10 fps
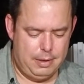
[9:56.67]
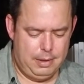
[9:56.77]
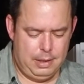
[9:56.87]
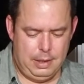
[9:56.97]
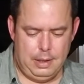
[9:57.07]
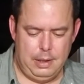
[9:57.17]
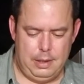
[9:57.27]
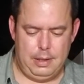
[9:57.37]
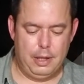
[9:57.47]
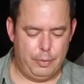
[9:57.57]

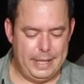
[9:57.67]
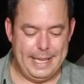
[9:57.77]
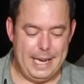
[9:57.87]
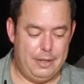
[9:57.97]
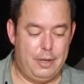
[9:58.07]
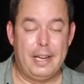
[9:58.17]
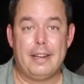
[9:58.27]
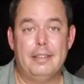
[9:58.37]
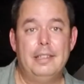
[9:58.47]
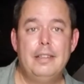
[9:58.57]
A little windy out, so I got
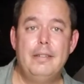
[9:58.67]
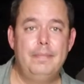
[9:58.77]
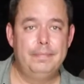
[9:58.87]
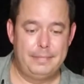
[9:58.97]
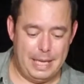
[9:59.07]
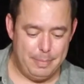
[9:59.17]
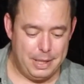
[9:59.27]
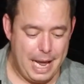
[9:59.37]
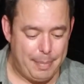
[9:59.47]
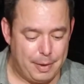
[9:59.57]
to keep the
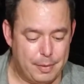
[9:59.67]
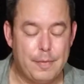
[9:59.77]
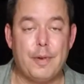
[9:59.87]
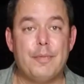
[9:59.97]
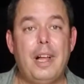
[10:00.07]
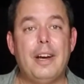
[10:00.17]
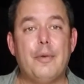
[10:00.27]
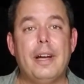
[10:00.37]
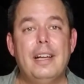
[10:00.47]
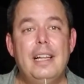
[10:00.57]
napkin from flying
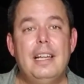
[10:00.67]
away.